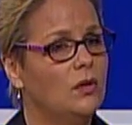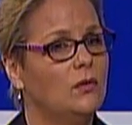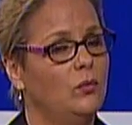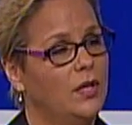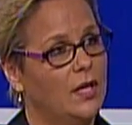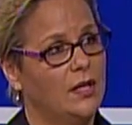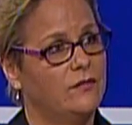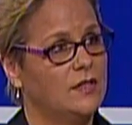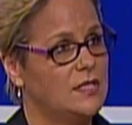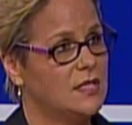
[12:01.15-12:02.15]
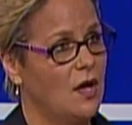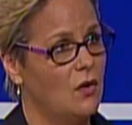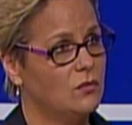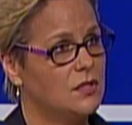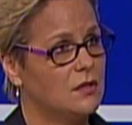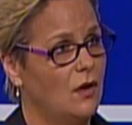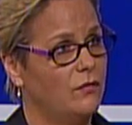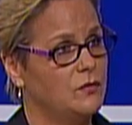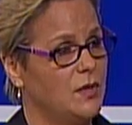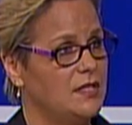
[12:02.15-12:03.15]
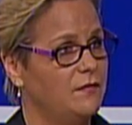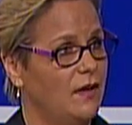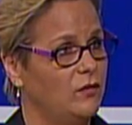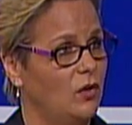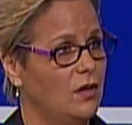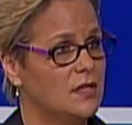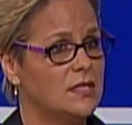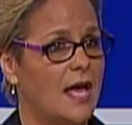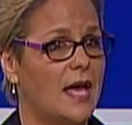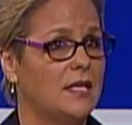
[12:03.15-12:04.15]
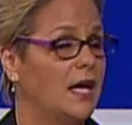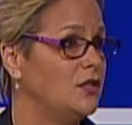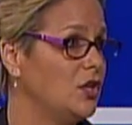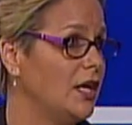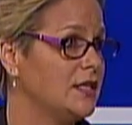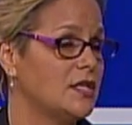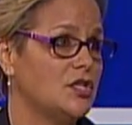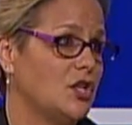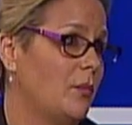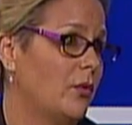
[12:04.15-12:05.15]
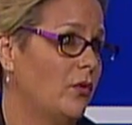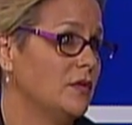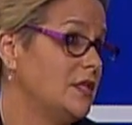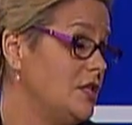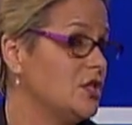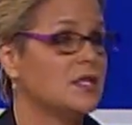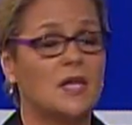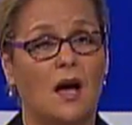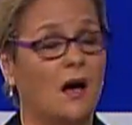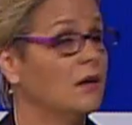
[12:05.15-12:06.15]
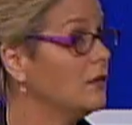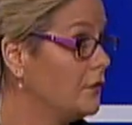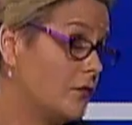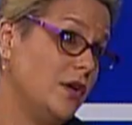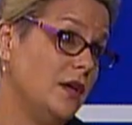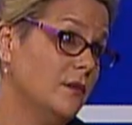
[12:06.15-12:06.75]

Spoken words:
we can give a discount of $25, and educators, chaperones, teachers are free.